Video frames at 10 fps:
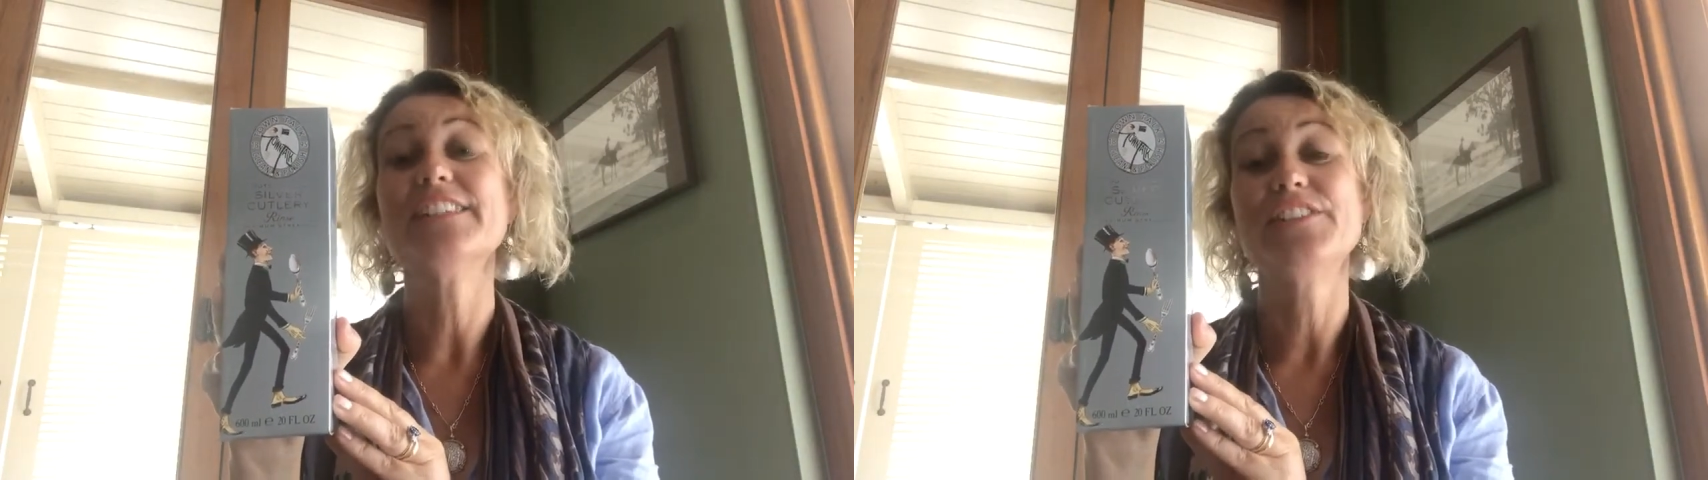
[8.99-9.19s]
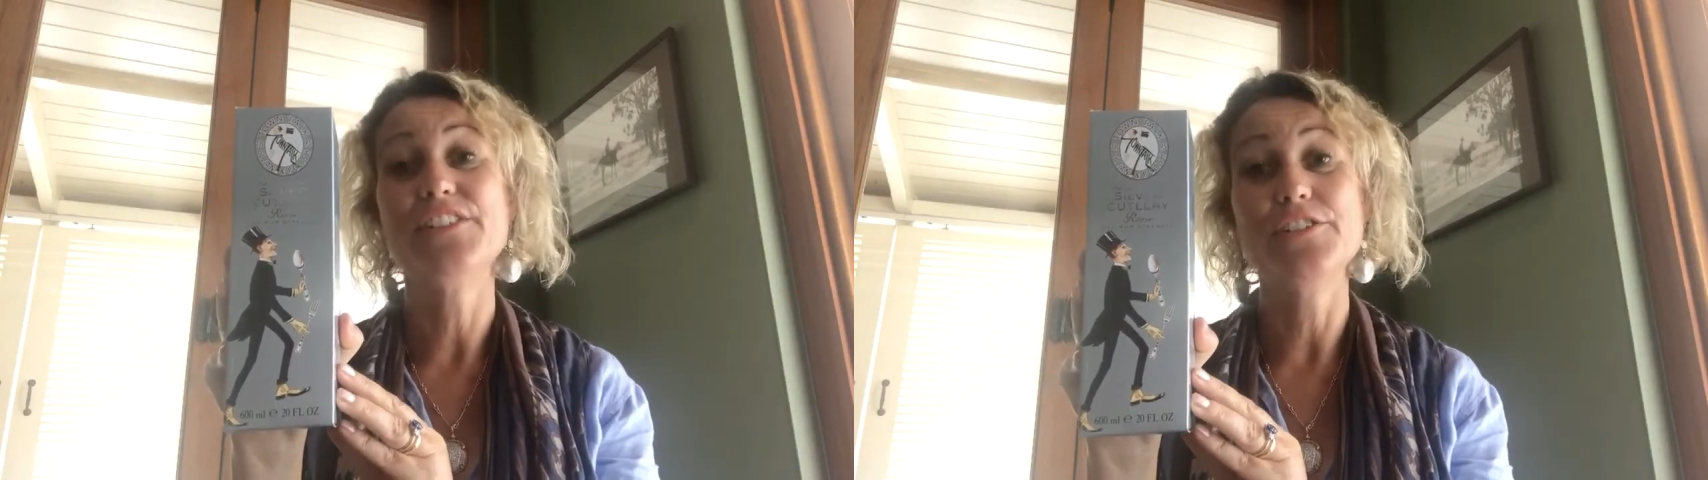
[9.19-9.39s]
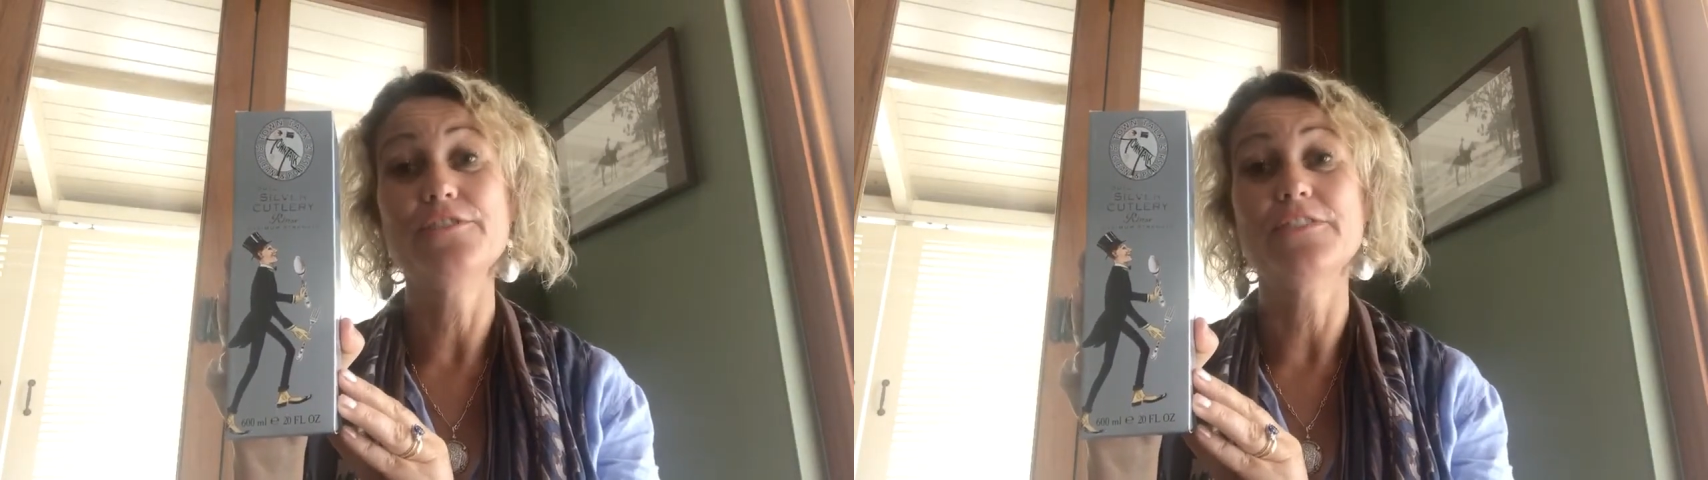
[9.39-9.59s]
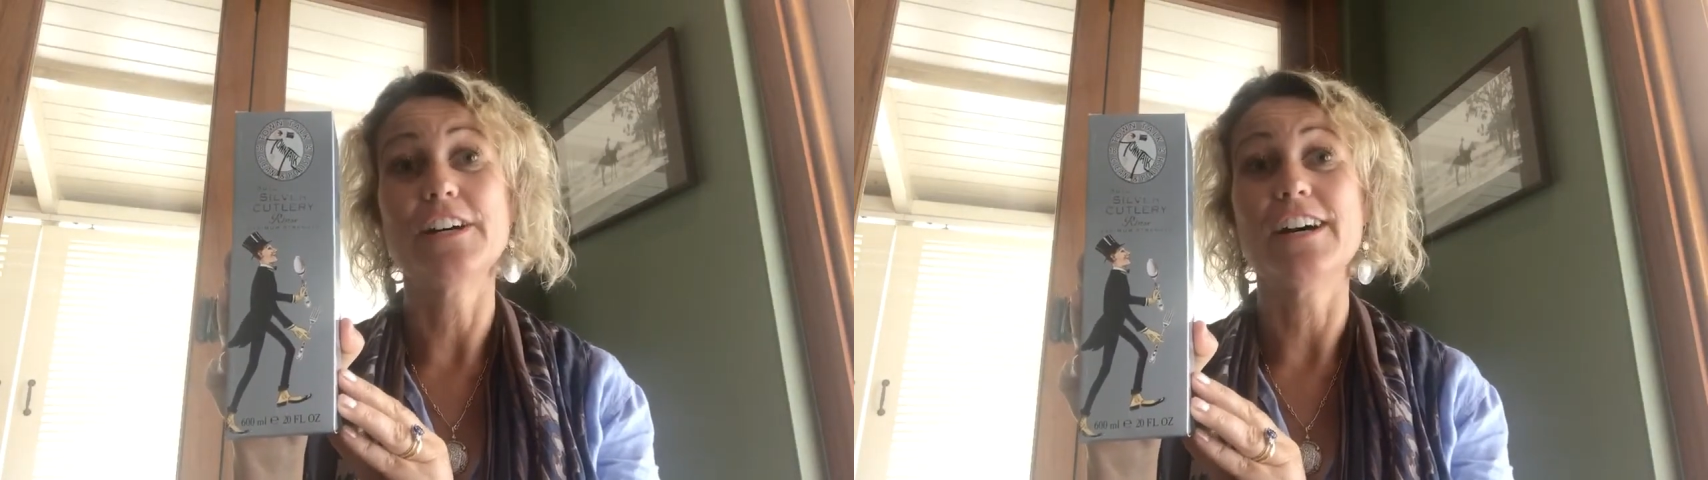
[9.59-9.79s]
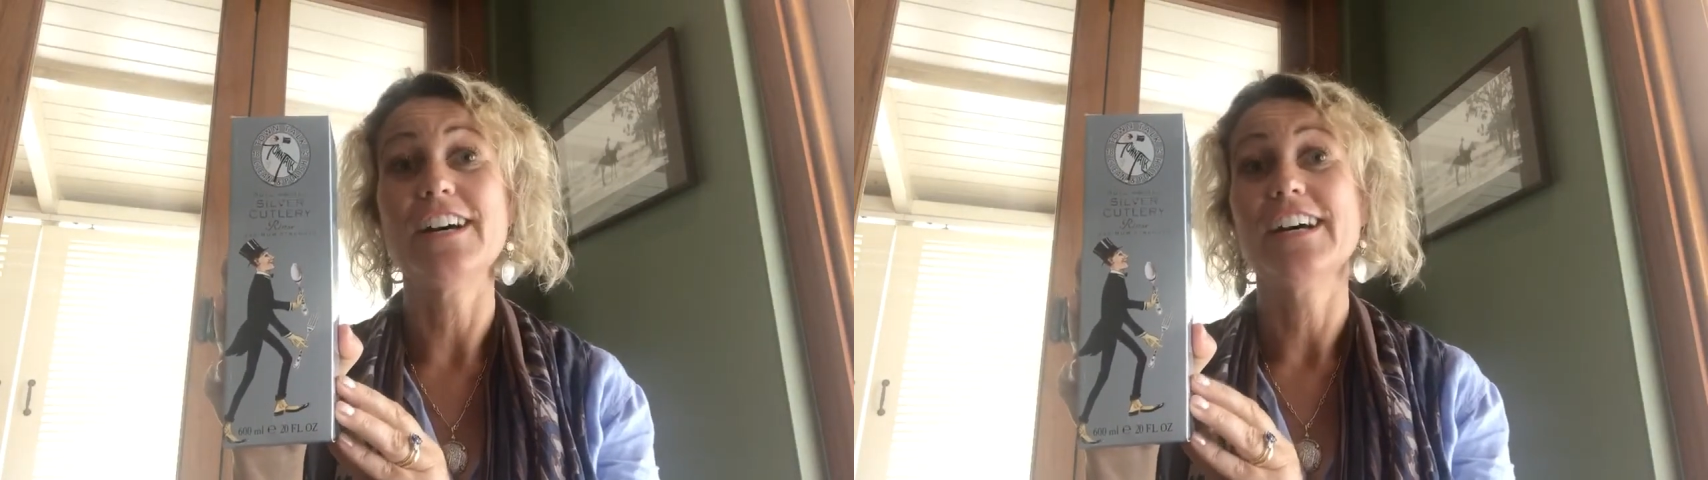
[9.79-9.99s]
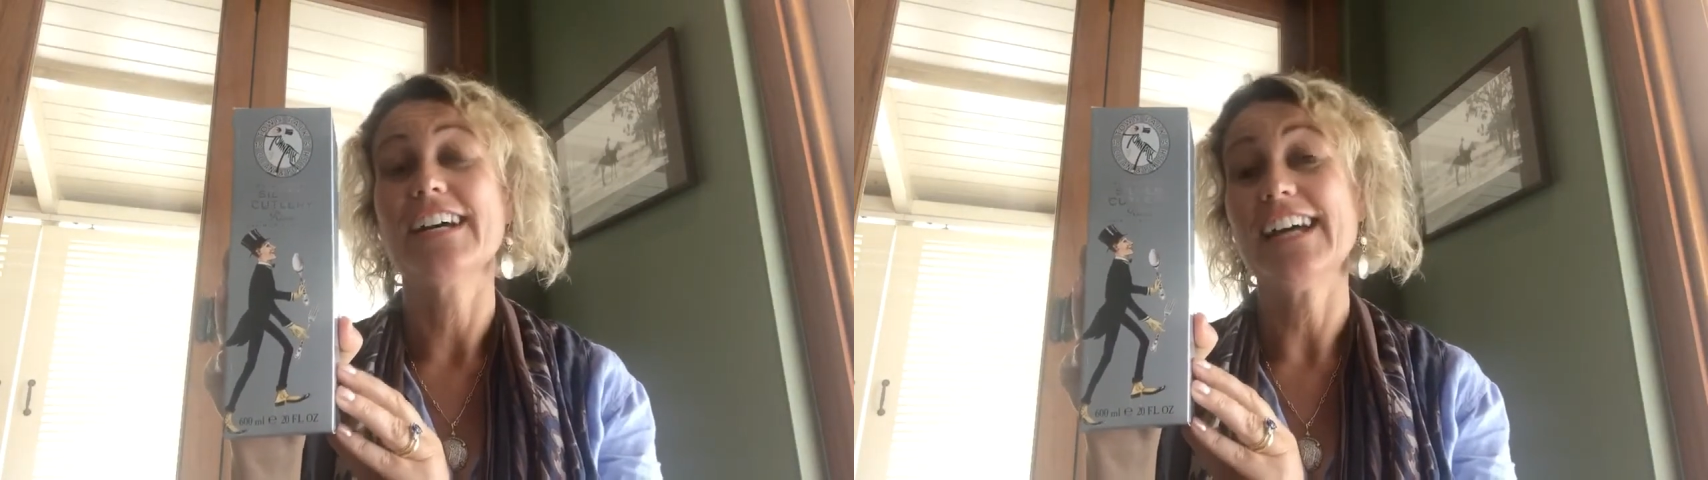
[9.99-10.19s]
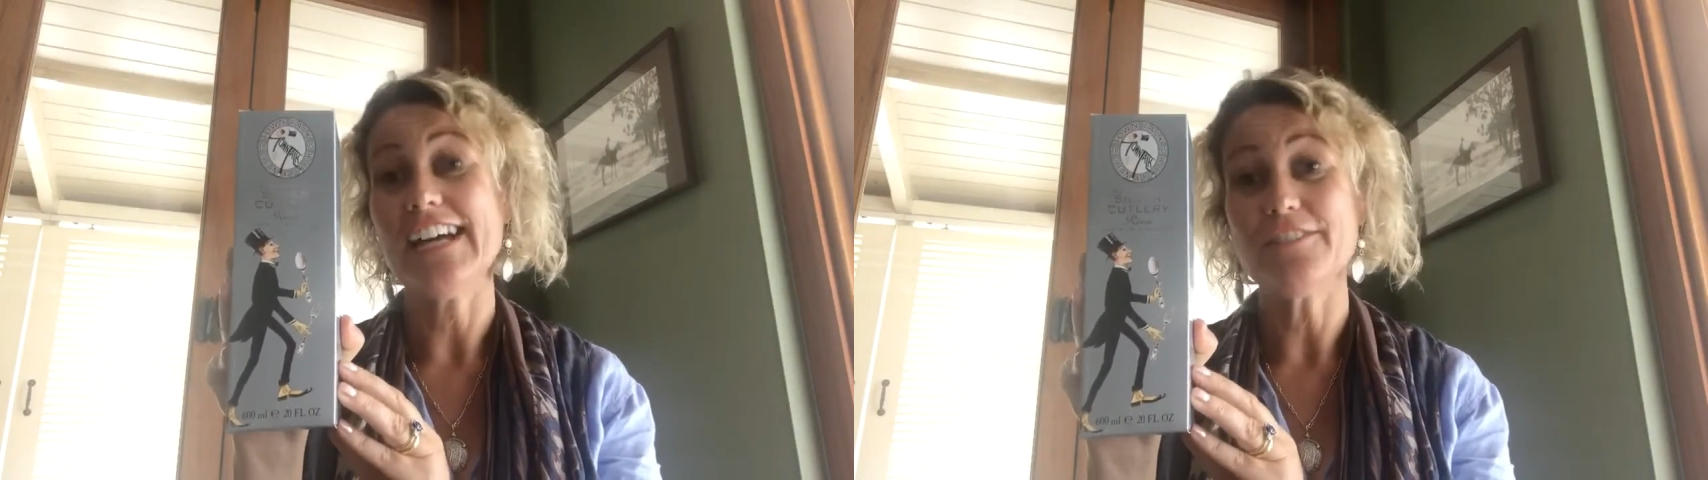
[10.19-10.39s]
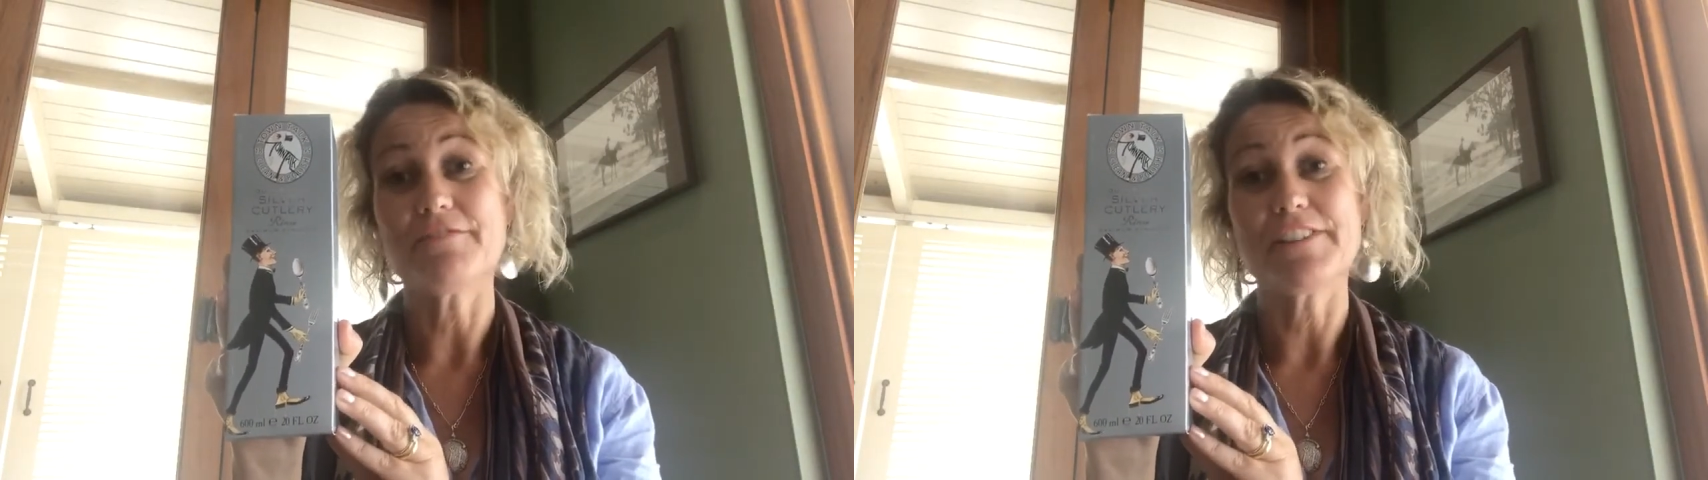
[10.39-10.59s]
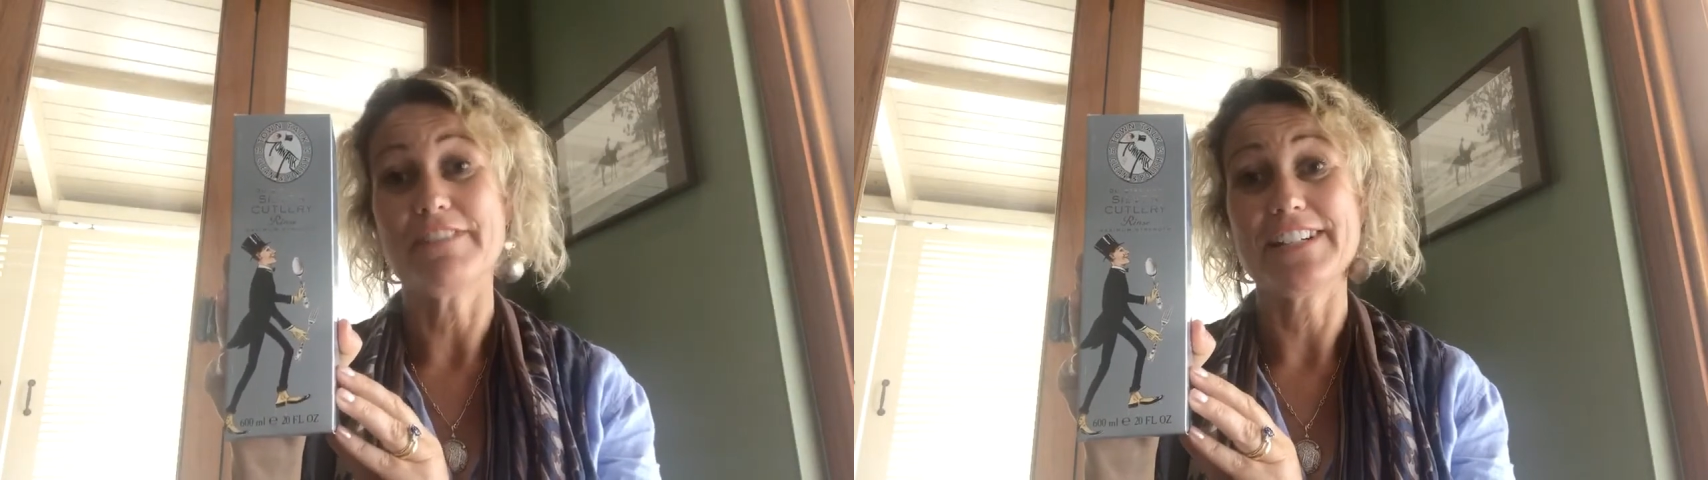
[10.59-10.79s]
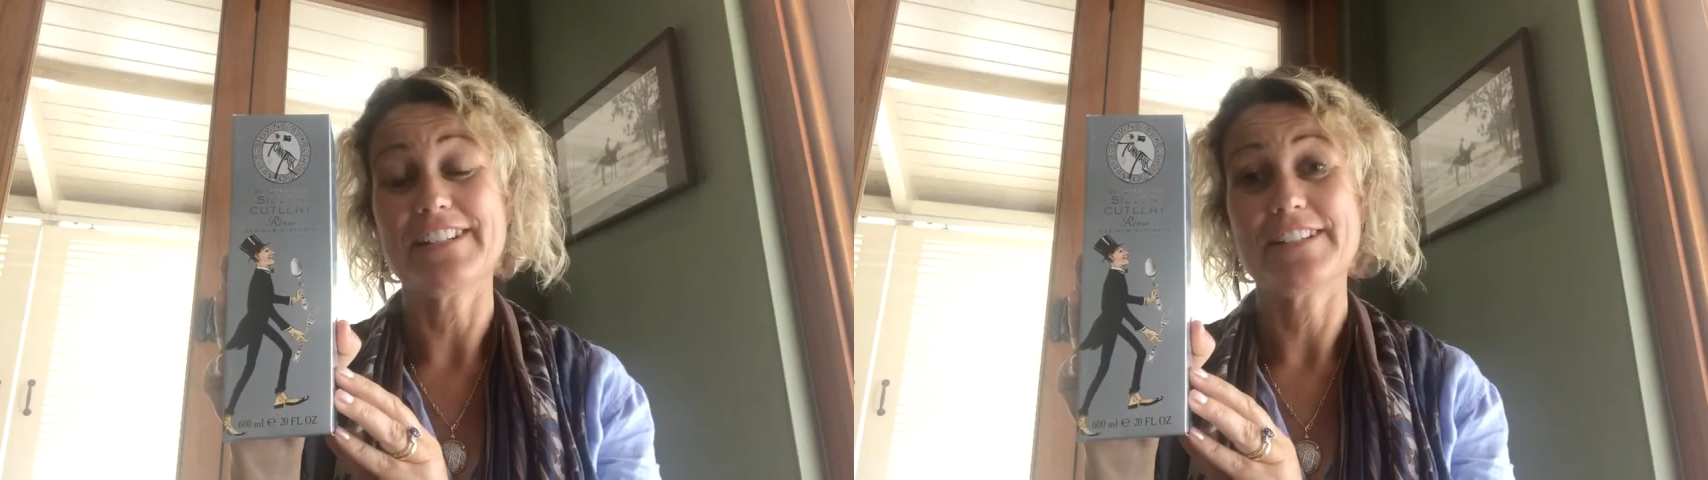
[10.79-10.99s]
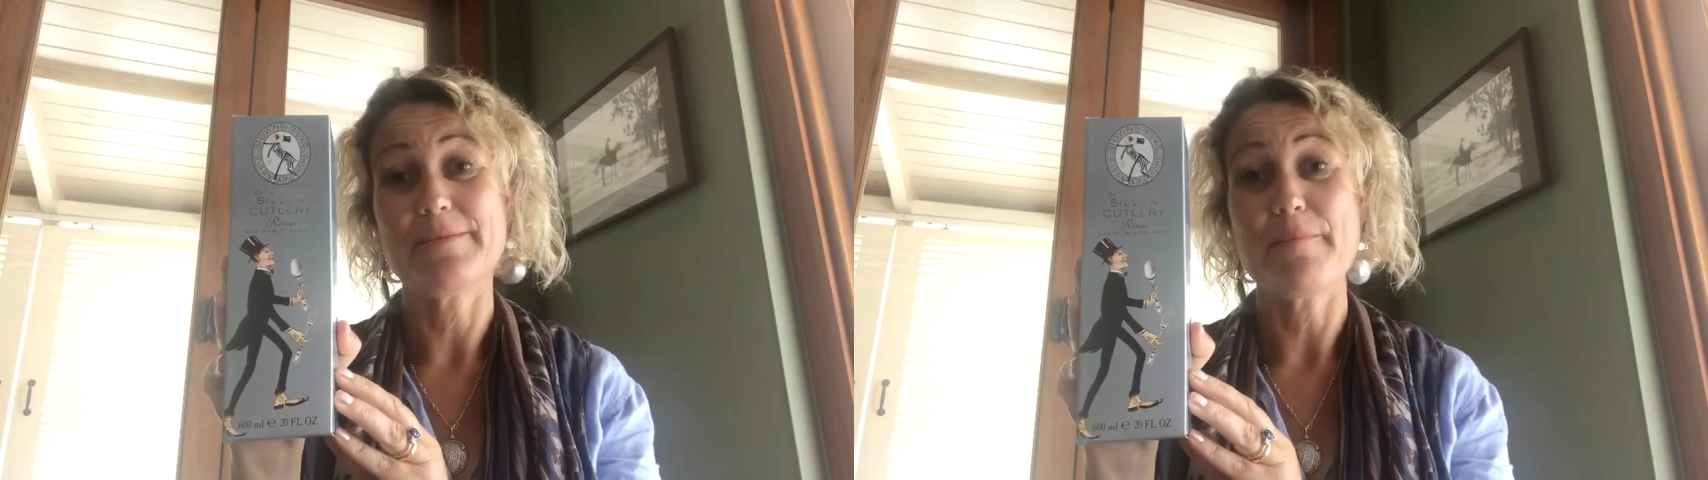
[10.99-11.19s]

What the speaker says: silver cutlery rinse,